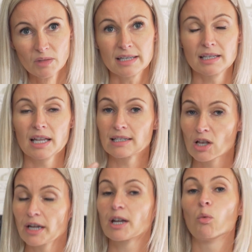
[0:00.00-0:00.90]
is
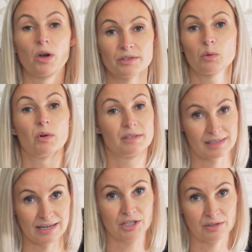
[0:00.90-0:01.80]
like a one-to-one
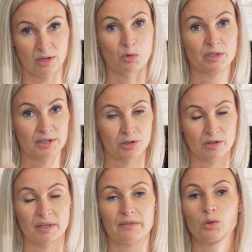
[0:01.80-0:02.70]
session. So I want to make sure
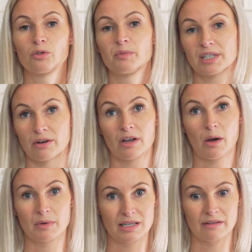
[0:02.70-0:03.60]
that I'm giving all the material that
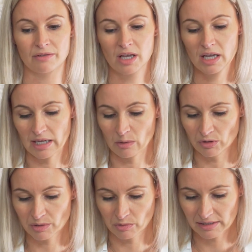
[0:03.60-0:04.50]
I would give in a
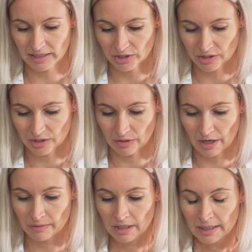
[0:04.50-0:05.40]
one-to-one session to
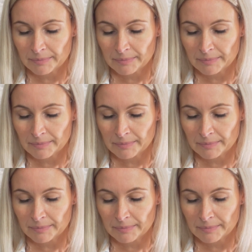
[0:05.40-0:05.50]
you.